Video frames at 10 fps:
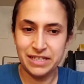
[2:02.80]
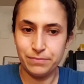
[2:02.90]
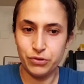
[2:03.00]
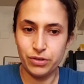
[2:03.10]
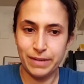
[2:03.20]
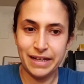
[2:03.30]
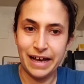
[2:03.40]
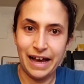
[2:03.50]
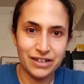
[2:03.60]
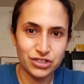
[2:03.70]
dip you can make.
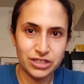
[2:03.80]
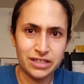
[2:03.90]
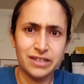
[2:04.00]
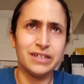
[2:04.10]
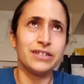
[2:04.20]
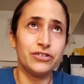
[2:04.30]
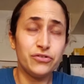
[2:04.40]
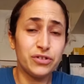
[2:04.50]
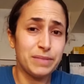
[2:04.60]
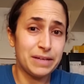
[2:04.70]
Actually, you
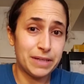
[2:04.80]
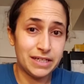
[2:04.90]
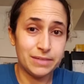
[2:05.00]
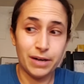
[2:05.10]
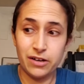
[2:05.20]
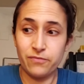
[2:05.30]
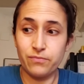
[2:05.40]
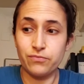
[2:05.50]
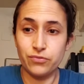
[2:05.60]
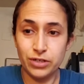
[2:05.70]
can make bean dip out of
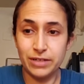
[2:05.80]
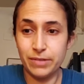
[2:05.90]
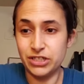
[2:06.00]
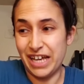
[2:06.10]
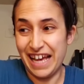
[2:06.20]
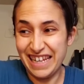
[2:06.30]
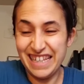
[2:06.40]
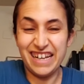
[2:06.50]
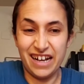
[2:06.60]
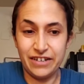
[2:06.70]
pretty much
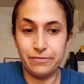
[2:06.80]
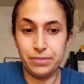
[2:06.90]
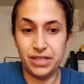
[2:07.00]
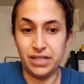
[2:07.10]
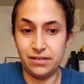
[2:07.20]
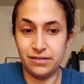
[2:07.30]
any kind of bean.